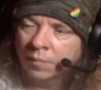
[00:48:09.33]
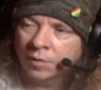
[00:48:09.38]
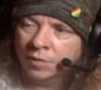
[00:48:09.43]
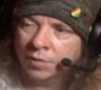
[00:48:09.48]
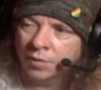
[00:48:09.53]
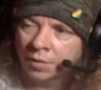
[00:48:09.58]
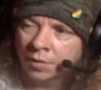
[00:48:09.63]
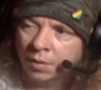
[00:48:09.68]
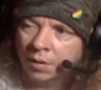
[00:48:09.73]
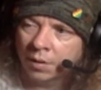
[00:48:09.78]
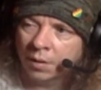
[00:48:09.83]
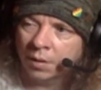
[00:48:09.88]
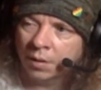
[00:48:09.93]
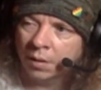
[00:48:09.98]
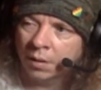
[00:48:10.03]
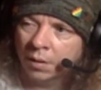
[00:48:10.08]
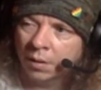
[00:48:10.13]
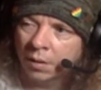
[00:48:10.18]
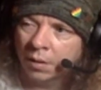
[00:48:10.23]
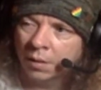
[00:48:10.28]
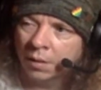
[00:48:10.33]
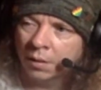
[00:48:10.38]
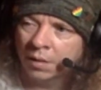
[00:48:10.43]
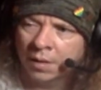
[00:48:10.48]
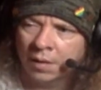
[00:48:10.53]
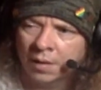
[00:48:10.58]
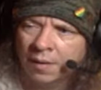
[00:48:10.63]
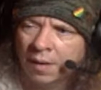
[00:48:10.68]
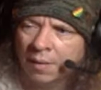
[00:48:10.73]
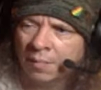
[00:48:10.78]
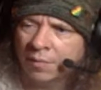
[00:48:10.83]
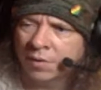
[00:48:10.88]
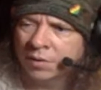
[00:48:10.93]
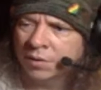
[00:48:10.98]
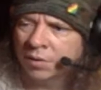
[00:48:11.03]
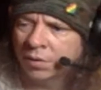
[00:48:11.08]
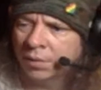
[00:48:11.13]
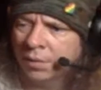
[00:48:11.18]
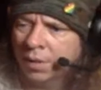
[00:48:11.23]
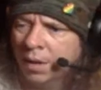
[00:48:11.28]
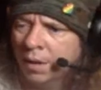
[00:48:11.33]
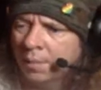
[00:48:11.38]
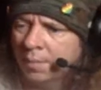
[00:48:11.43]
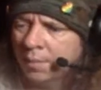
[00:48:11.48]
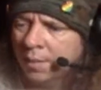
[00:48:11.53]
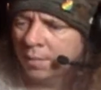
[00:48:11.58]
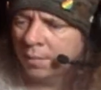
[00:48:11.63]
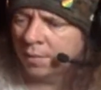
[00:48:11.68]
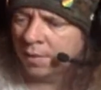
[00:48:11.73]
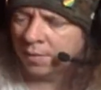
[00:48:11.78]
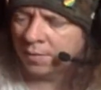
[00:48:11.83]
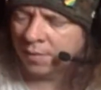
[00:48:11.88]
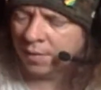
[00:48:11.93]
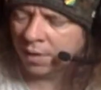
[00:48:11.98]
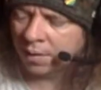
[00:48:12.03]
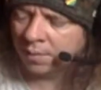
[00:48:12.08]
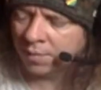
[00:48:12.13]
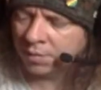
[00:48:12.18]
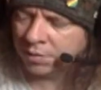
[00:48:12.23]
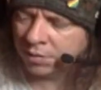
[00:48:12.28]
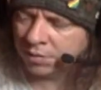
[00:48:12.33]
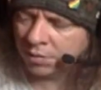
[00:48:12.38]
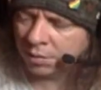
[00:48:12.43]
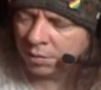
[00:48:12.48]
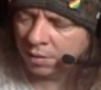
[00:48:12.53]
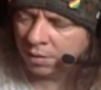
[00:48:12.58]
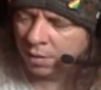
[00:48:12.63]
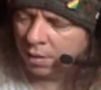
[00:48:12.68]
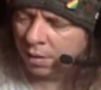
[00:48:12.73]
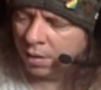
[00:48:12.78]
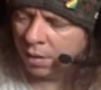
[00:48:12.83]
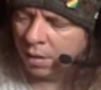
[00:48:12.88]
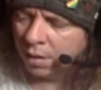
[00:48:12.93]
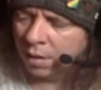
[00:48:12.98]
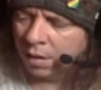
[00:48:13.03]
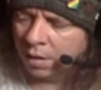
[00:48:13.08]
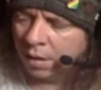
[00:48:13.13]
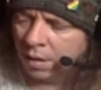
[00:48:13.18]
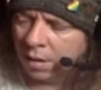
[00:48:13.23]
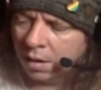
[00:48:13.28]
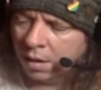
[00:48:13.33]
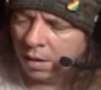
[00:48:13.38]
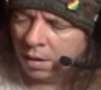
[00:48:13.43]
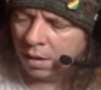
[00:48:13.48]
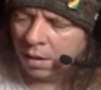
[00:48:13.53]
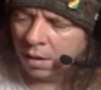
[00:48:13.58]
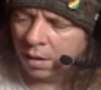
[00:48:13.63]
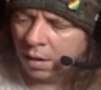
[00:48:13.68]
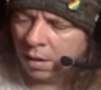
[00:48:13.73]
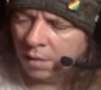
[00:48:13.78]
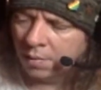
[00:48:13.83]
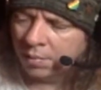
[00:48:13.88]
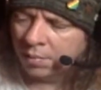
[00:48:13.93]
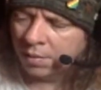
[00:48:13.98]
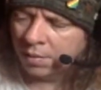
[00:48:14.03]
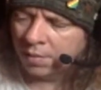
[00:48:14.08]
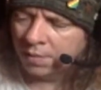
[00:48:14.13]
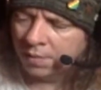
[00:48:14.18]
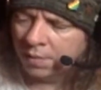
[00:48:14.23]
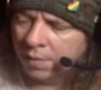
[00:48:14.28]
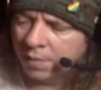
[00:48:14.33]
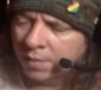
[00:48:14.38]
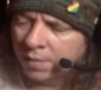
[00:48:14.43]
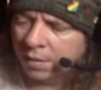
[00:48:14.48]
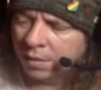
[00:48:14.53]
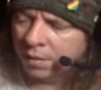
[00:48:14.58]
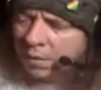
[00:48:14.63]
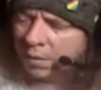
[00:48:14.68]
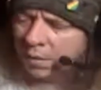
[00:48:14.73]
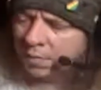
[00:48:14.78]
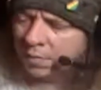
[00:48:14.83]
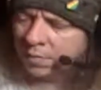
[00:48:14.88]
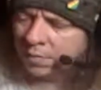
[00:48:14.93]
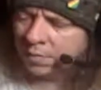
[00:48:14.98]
maturity. Not that I'm mature. I'm definitely not mature. I mean,